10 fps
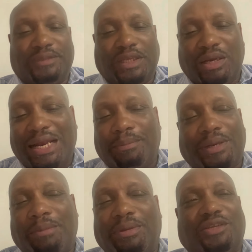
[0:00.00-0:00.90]
And
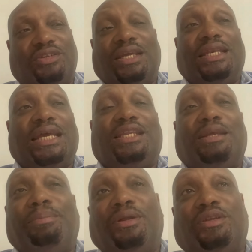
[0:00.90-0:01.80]
I'm not saying
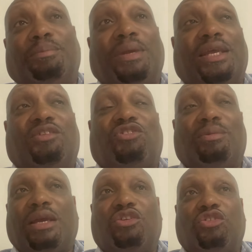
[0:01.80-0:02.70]
$19 billion to make it
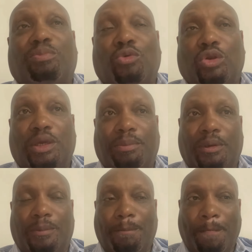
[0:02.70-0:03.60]
seem like a small number,